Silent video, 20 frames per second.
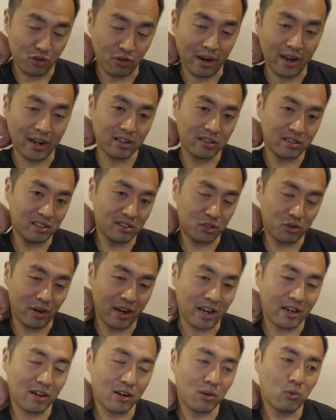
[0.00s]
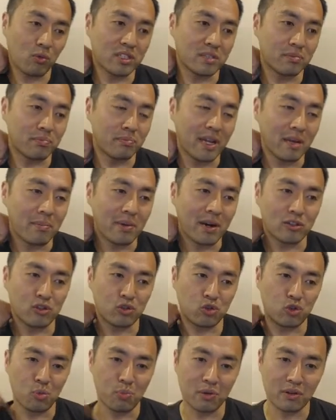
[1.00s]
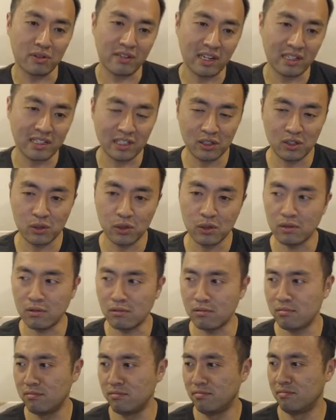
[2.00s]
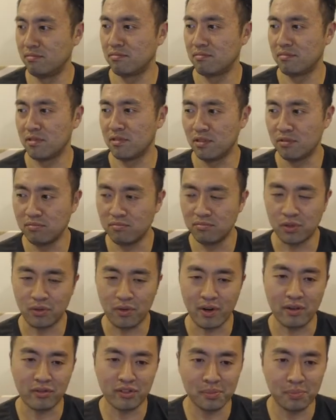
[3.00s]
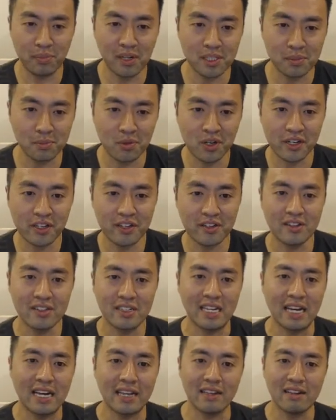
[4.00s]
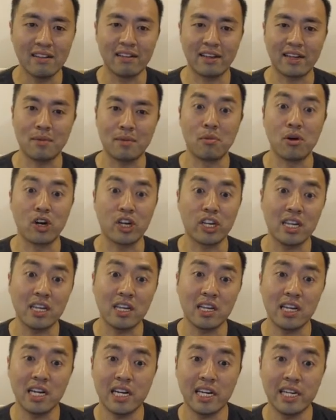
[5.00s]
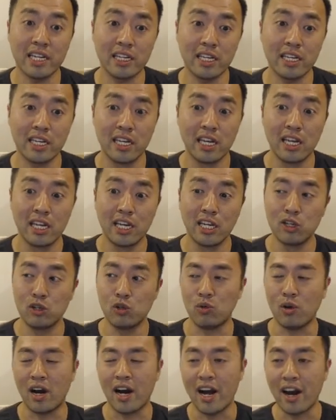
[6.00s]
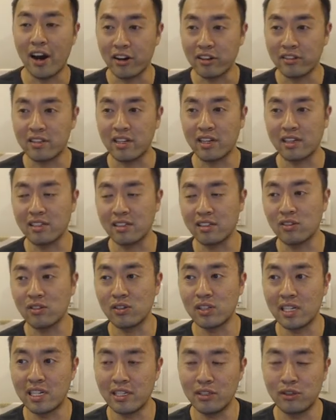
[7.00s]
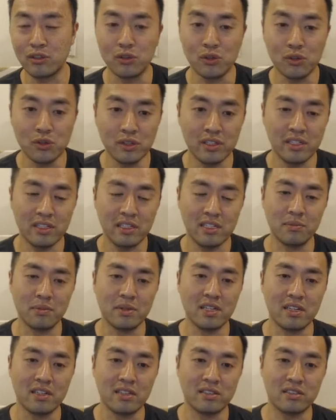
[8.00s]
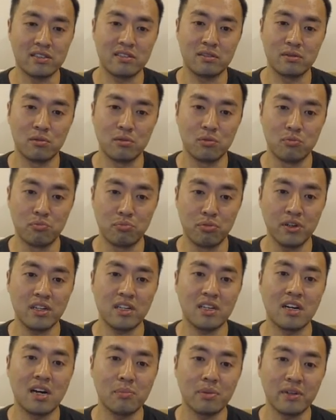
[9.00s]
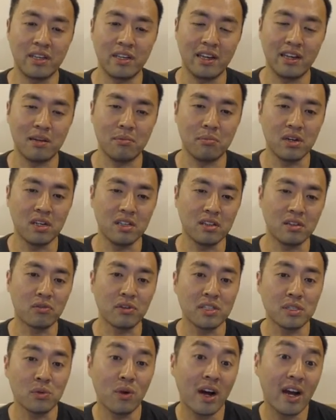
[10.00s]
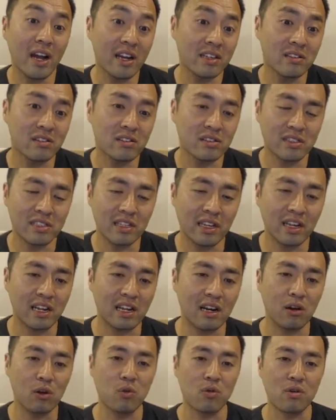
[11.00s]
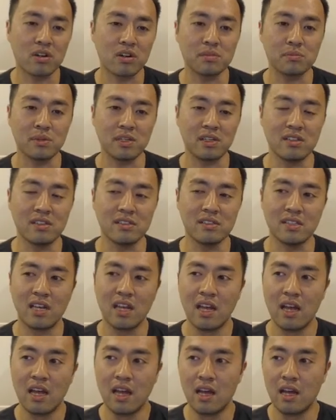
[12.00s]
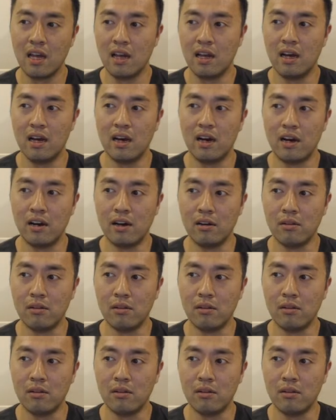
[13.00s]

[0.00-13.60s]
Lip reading: this tracker was made by super technical direct response marketer, not like a marketing guy who hired a technical guy to do it. I mean, it's pretty complicated. But the reason why I understand how it works is because I